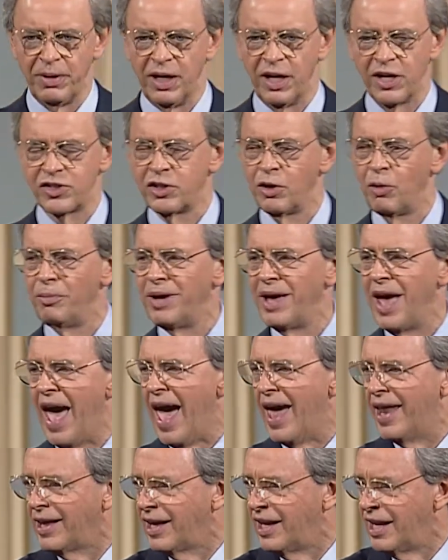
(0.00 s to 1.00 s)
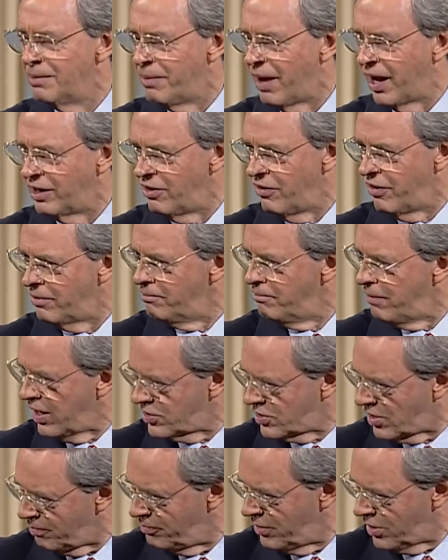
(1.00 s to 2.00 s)
and just don't be adding anybody that
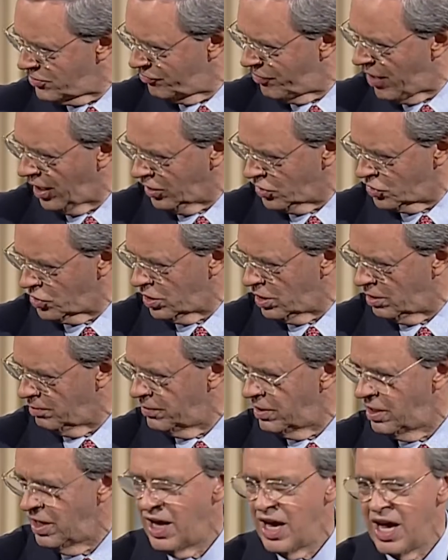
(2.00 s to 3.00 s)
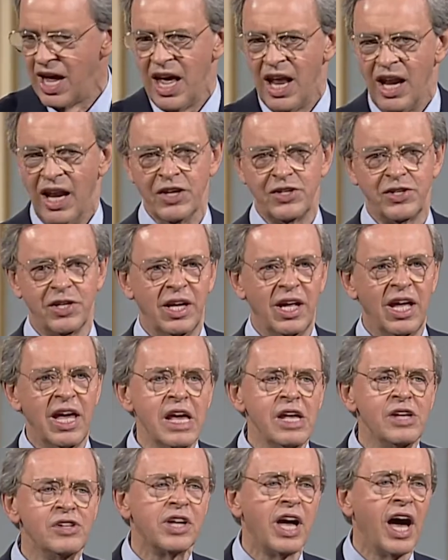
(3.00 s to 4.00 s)
mess up this fellowship. Listen,
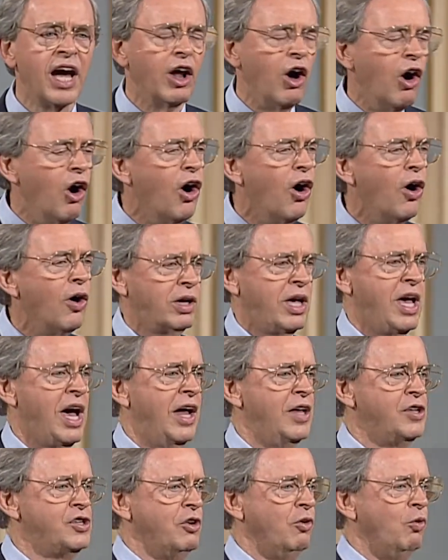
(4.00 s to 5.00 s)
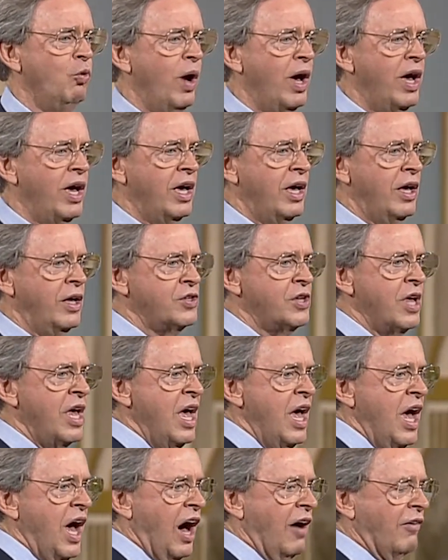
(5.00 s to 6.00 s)
he's got all kinds of ways
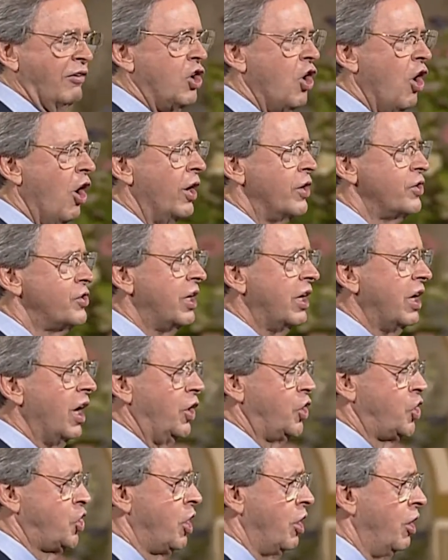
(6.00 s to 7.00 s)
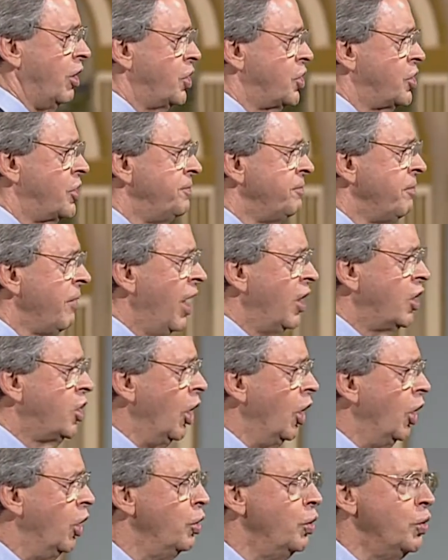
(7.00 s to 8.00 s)
of causing a church to
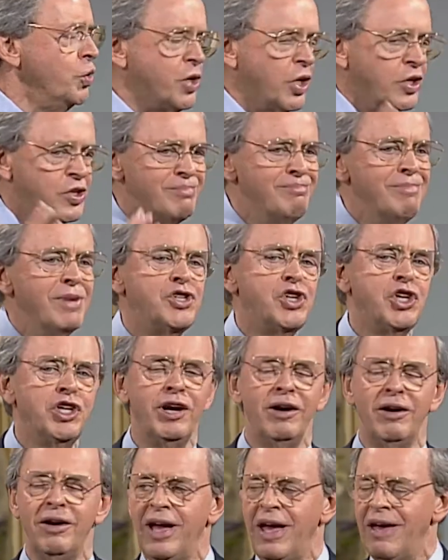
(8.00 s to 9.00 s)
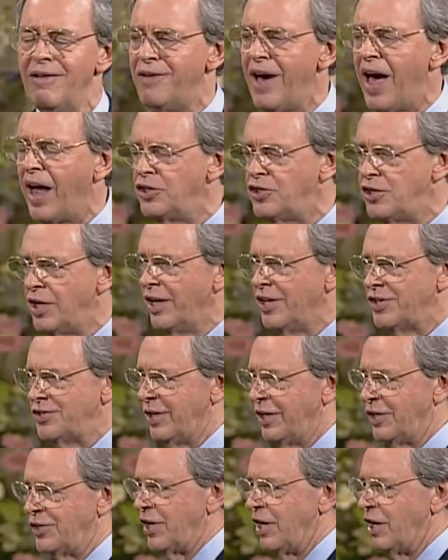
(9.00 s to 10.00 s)
lose its missionary
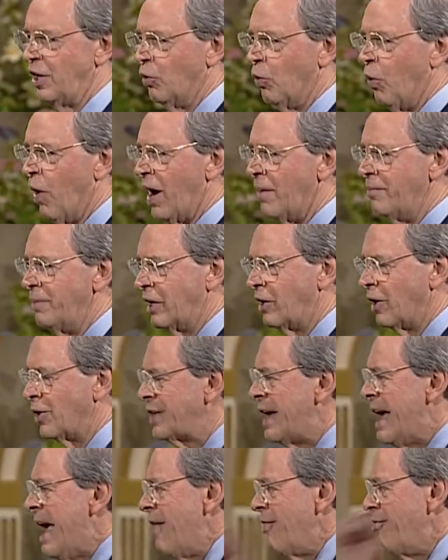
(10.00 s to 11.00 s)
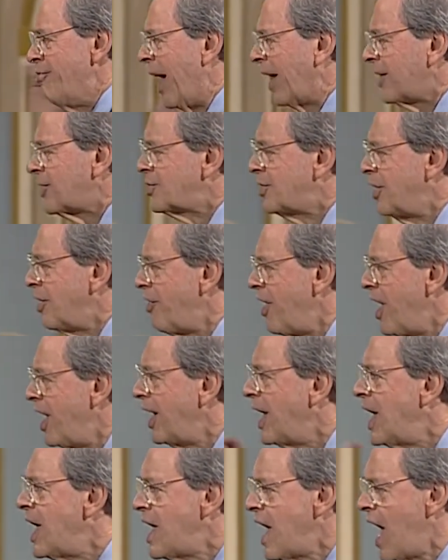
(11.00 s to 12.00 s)
evangelistic zeal. Why? Because that's the thing
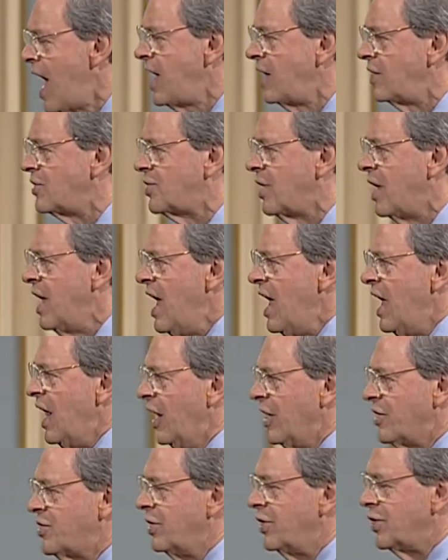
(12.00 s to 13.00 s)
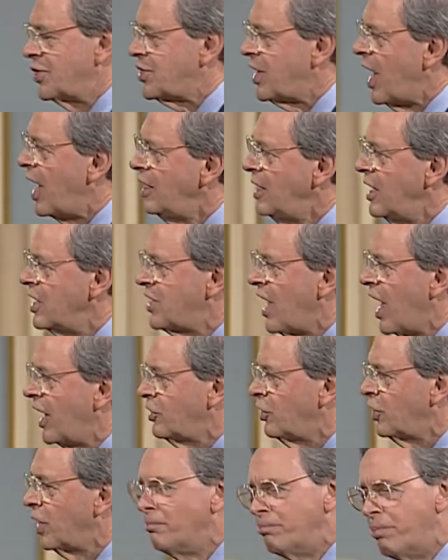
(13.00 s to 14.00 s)
he hates. Listen, Satan is not
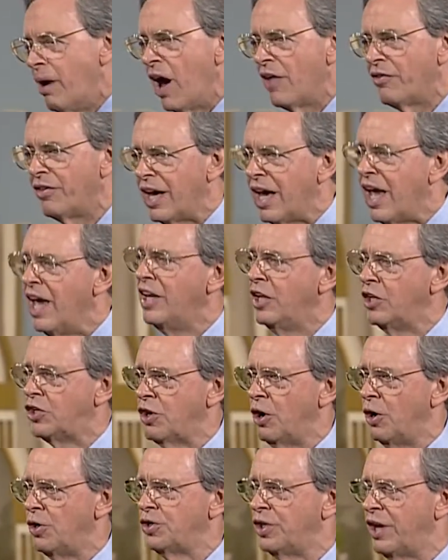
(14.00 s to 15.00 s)
going to bother any church